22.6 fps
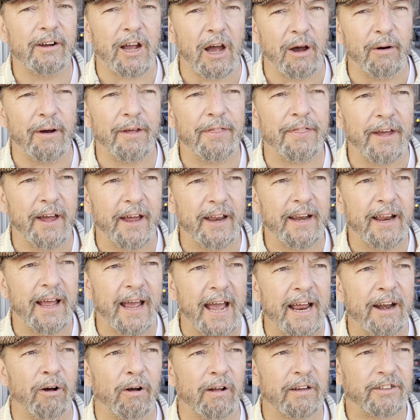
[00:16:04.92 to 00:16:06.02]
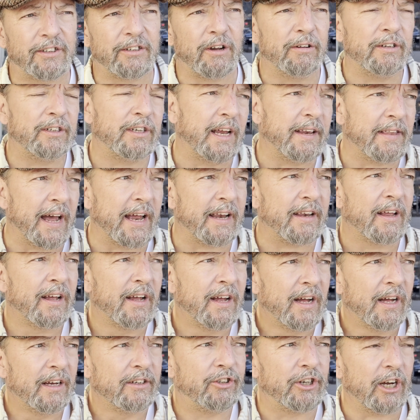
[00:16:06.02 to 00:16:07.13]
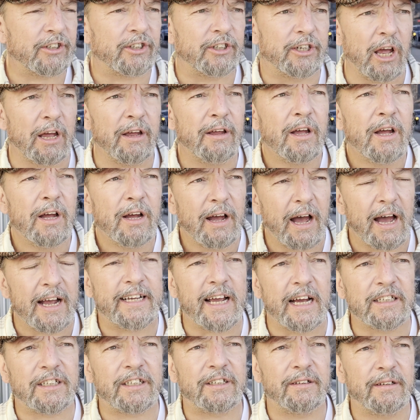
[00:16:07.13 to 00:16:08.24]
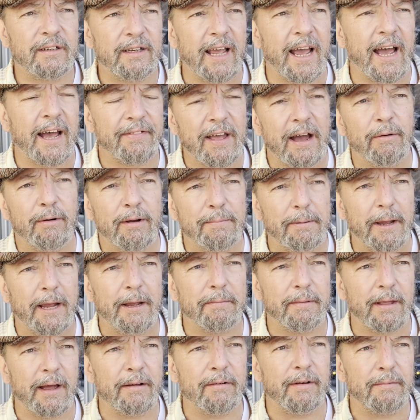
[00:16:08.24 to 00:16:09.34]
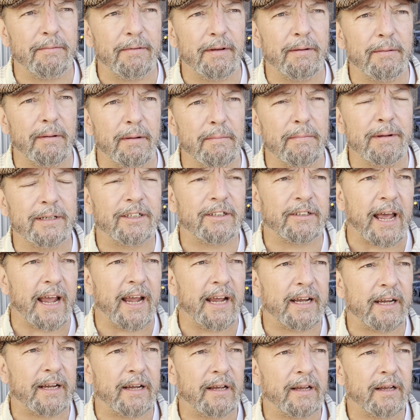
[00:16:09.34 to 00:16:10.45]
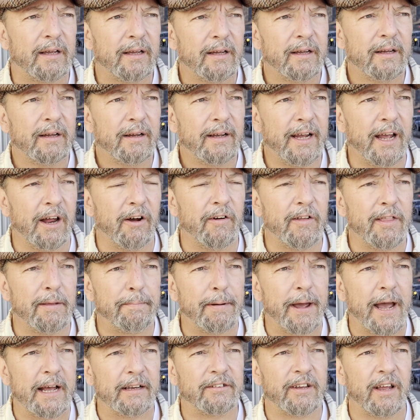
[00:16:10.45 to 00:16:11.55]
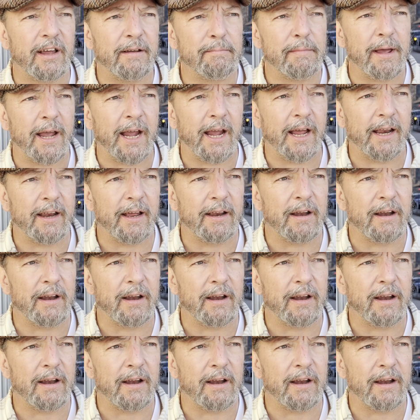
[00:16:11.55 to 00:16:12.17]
Go with that. And also, then that just, I guess, yeah, that would be a mistake, in the past I made.